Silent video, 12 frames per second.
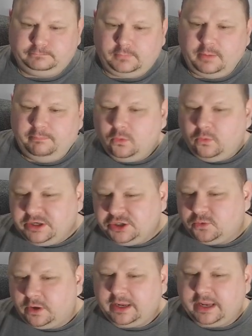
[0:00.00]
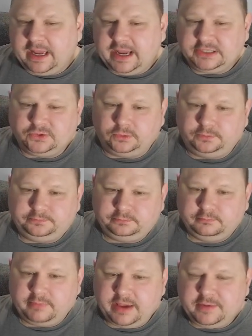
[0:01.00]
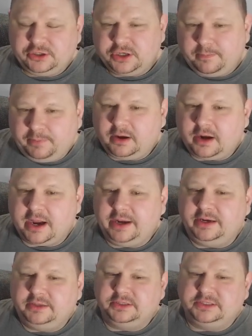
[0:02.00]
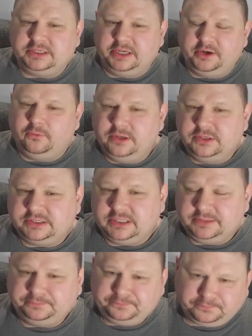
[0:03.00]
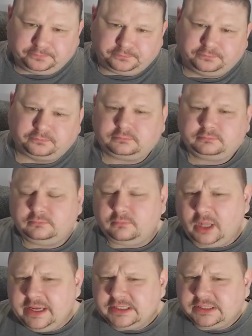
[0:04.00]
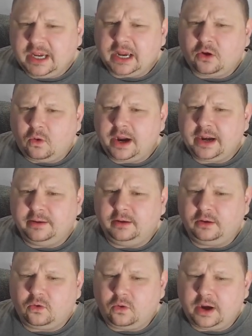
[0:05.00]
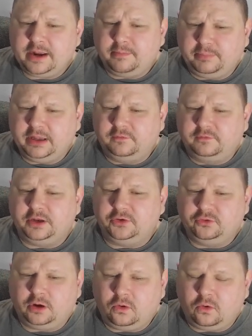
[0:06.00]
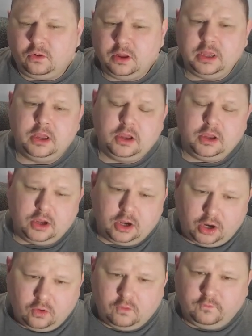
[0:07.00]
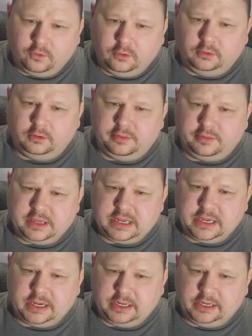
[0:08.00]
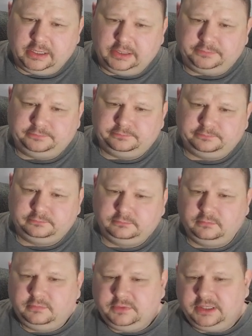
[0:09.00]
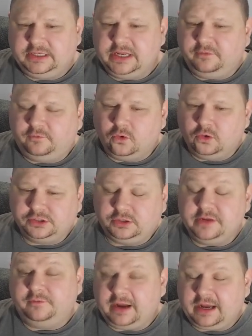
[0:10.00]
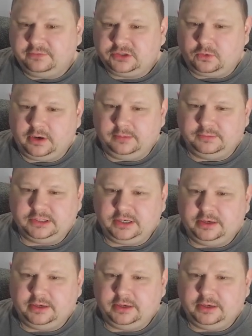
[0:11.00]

But we just want a castle. Maybe jump our knight into the center. We'll see. He's got quite a bit of control over the D4, D5 square. I'm sorry.